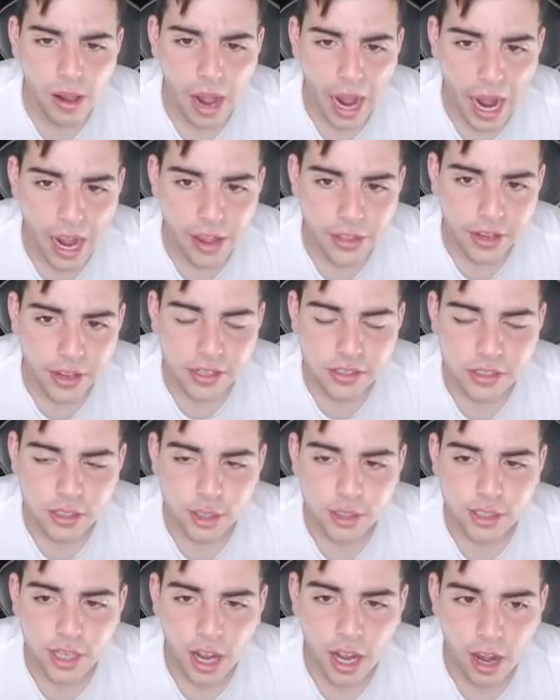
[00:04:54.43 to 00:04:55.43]
I think it's a
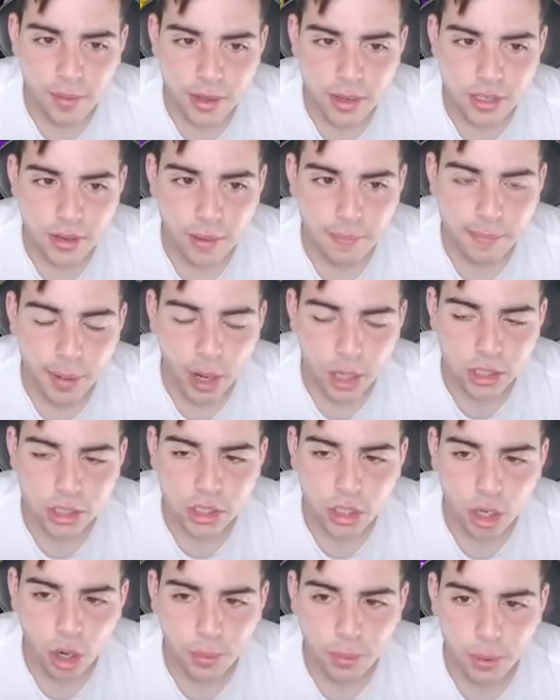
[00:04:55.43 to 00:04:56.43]
good time. He's a
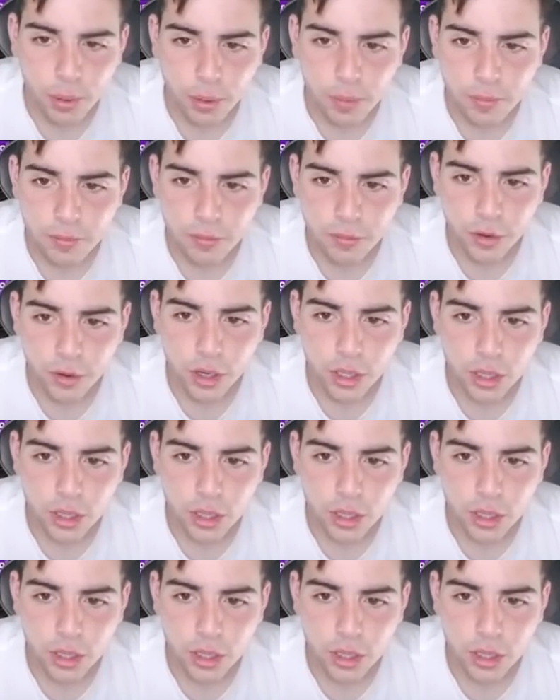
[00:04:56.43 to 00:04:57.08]
budget opal for the